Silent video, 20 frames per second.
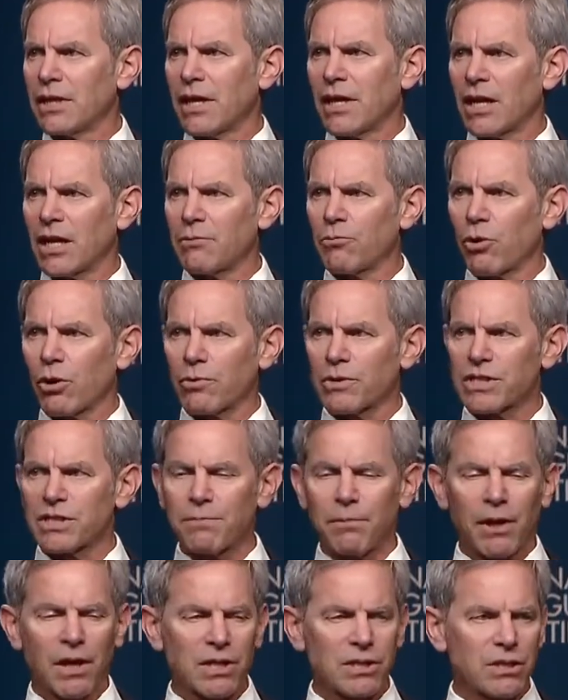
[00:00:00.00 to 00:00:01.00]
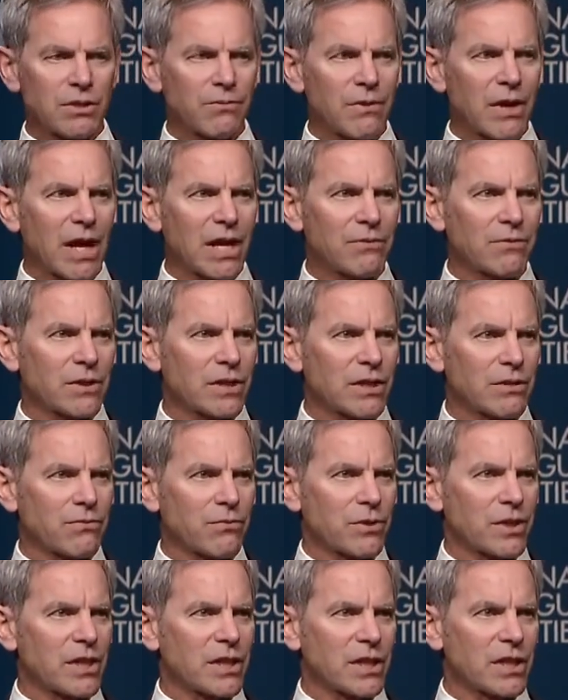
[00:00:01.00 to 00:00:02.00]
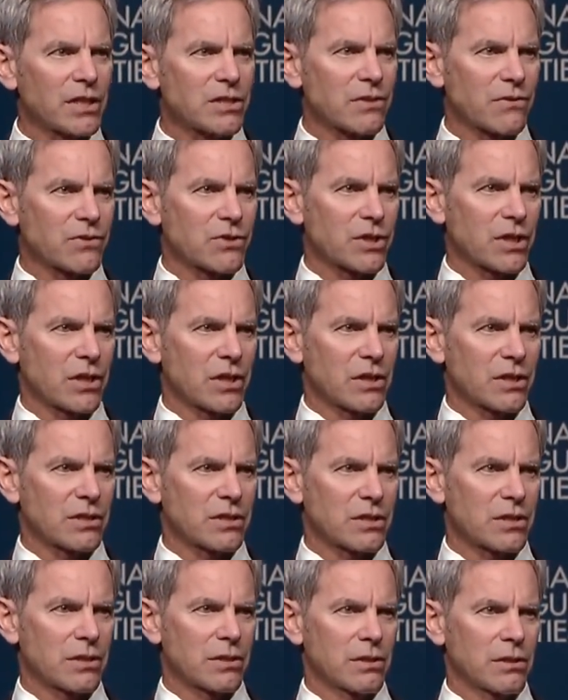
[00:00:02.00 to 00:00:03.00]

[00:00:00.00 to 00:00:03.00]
and a more responsive advocate for the needs of cities.